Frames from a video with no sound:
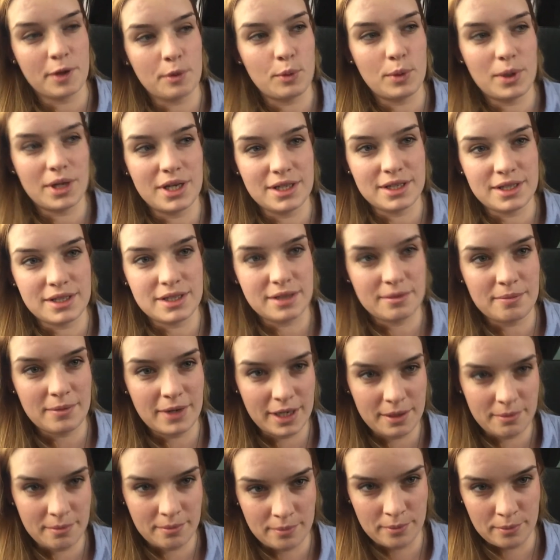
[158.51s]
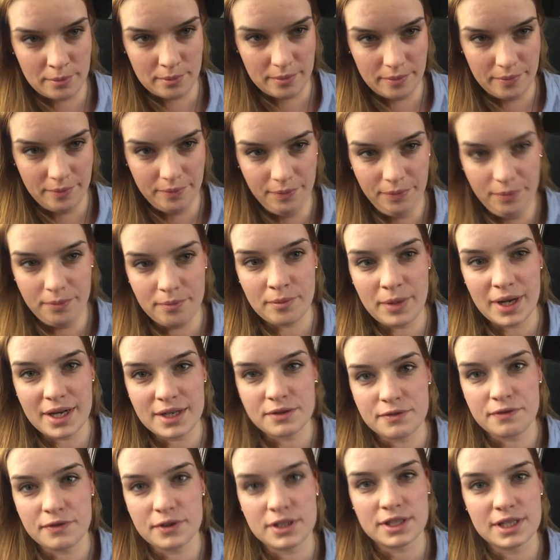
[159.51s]
Once my
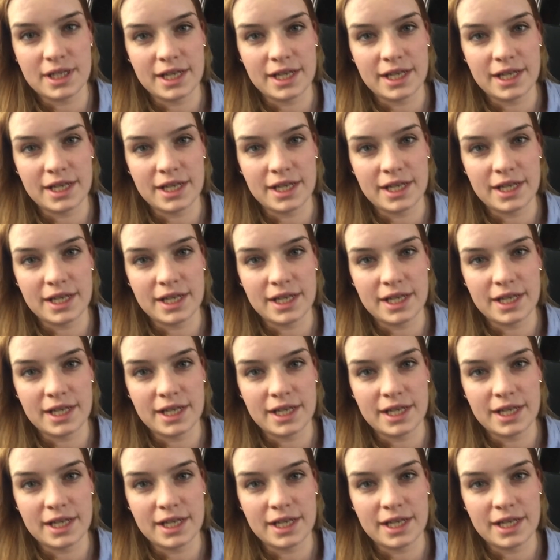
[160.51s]
bus was